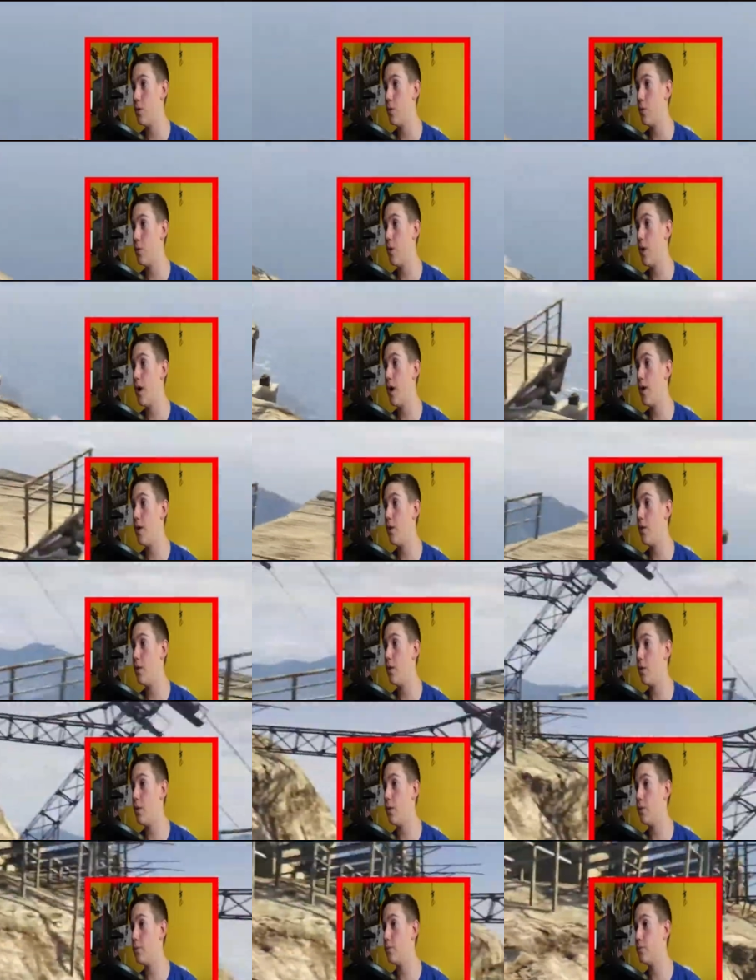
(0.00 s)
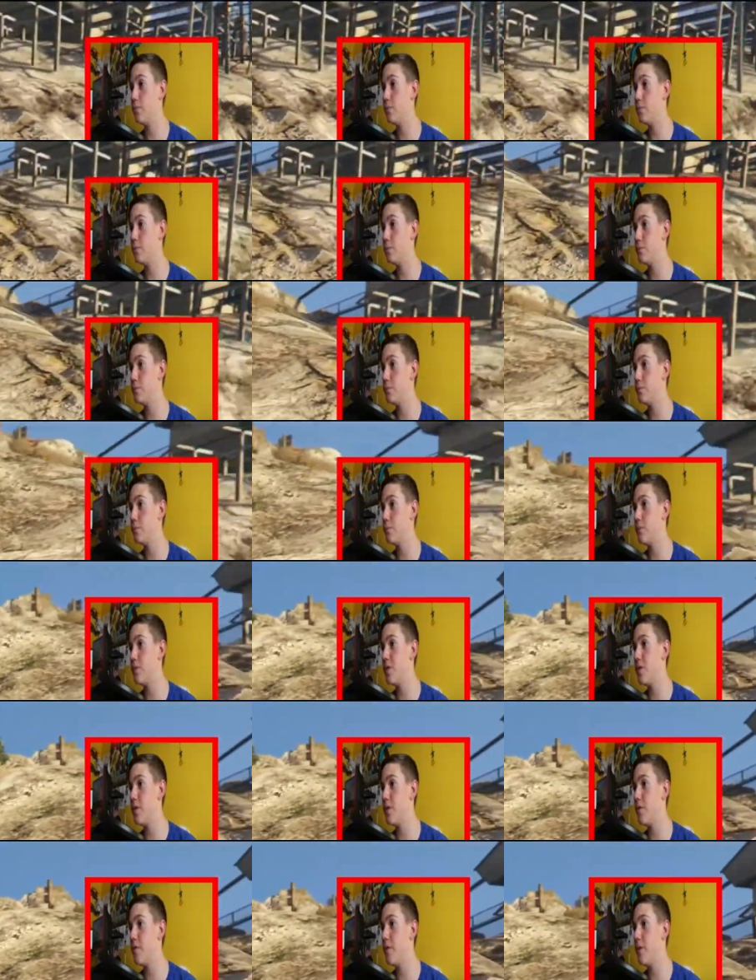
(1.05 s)
Well, I, well, I
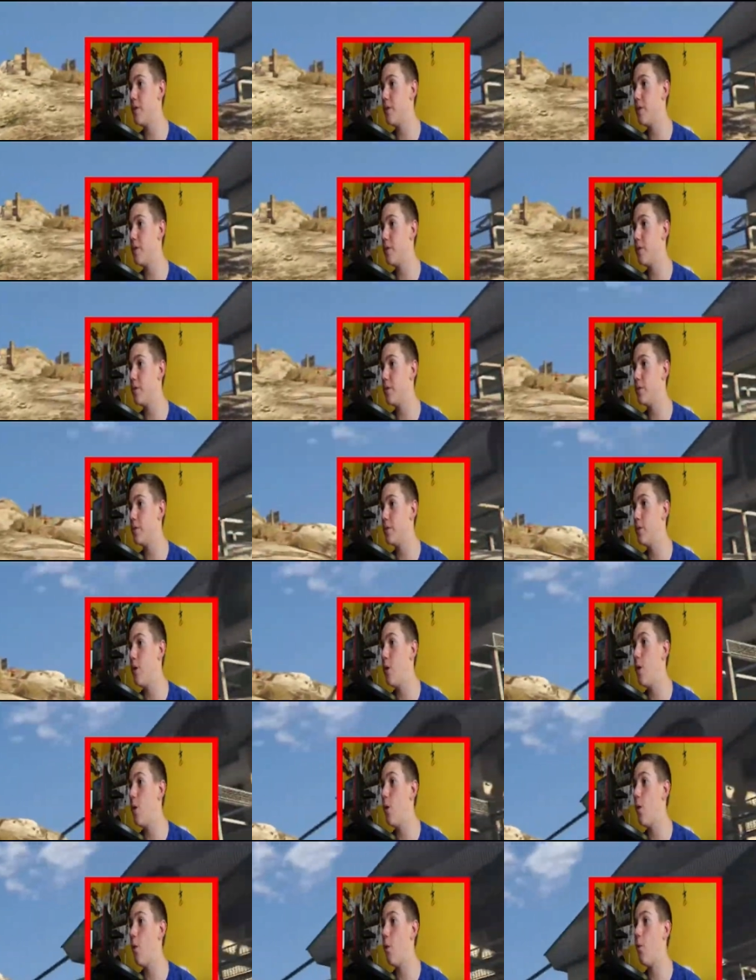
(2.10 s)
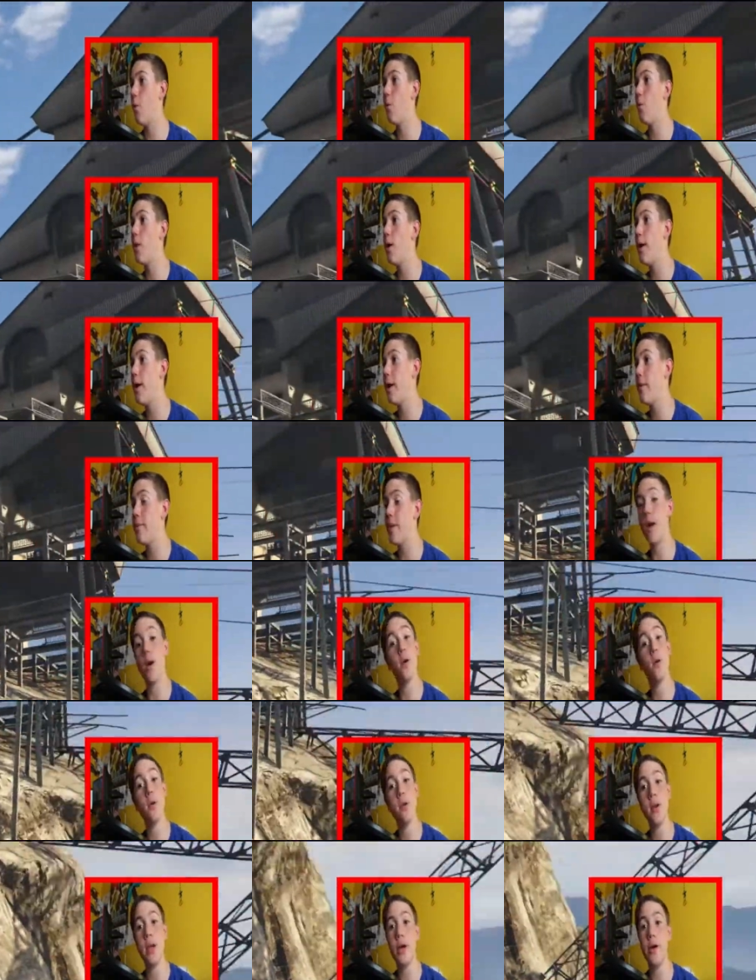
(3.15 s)
think I'm already gone. No, I am not
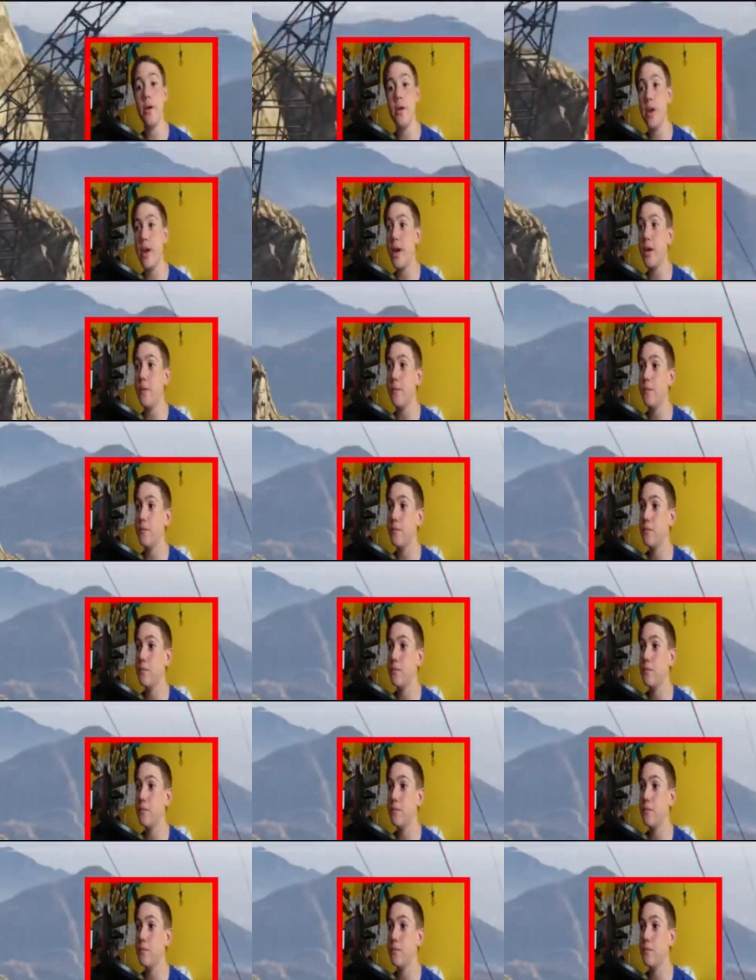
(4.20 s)
going down yet.